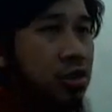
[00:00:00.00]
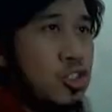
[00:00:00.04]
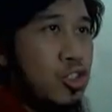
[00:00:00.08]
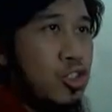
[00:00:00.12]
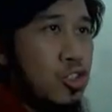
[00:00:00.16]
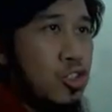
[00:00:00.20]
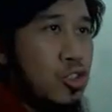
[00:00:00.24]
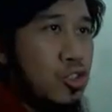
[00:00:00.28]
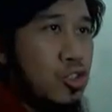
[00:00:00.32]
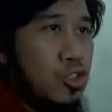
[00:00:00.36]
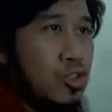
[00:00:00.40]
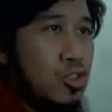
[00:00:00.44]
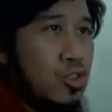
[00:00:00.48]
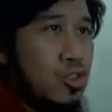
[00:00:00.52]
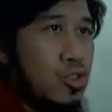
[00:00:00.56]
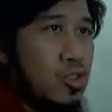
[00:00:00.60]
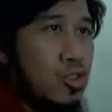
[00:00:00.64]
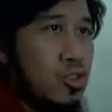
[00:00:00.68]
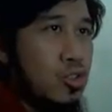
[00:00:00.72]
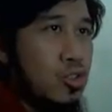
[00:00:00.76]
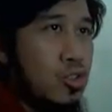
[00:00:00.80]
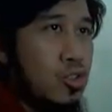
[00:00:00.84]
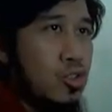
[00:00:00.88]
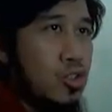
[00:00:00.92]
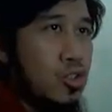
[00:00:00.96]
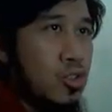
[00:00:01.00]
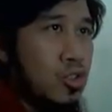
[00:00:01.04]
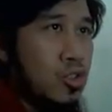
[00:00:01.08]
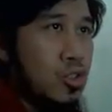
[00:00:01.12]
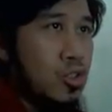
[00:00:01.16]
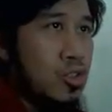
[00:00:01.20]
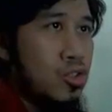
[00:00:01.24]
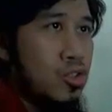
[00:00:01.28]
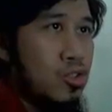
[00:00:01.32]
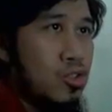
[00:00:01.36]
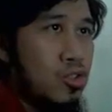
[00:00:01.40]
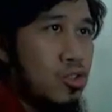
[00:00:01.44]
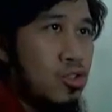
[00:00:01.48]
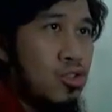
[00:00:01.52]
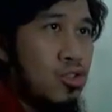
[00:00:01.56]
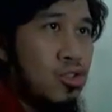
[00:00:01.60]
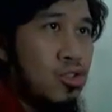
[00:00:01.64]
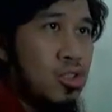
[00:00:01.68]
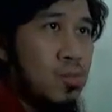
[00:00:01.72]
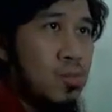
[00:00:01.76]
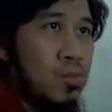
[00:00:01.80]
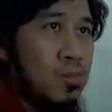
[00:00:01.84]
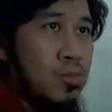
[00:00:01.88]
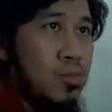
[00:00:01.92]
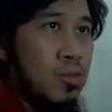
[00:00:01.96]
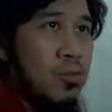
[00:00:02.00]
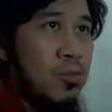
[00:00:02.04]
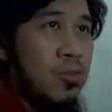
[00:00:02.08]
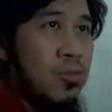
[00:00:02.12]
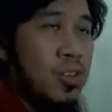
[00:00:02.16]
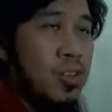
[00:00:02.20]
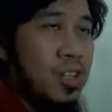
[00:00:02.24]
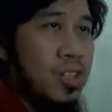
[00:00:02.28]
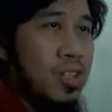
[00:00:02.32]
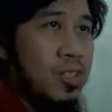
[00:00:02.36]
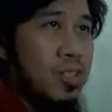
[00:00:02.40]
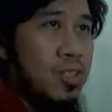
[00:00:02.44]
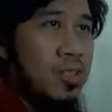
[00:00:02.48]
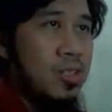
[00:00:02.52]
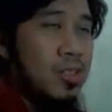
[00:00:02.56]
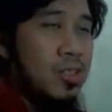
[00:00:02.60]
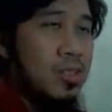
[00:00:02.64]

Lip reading: to do the proofread